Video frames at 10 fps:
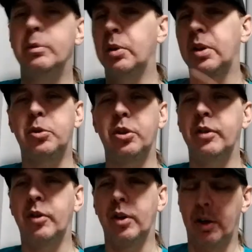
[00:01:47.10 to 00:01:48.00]
which I'm sure
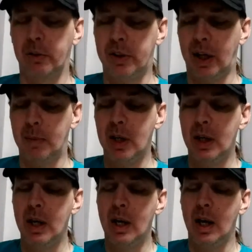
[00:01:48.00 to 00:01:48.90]
you've heard a hundred times,
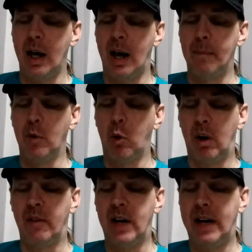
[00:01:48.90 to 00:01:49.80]
um, or
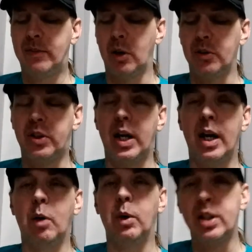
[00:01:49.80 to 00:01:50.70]
a five-tone
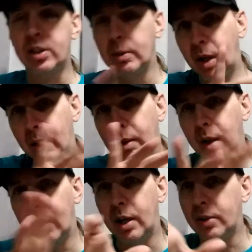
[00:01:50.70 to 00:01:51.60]
scale, which has a,
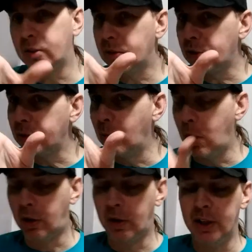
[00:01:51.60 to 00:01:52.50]
a, a
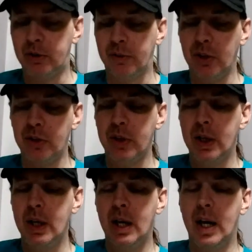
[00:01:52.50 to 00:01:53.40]
smaller intervals
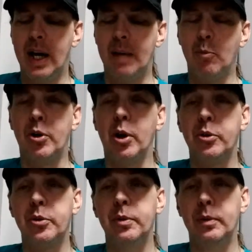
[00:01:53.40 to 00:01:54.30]
and more notes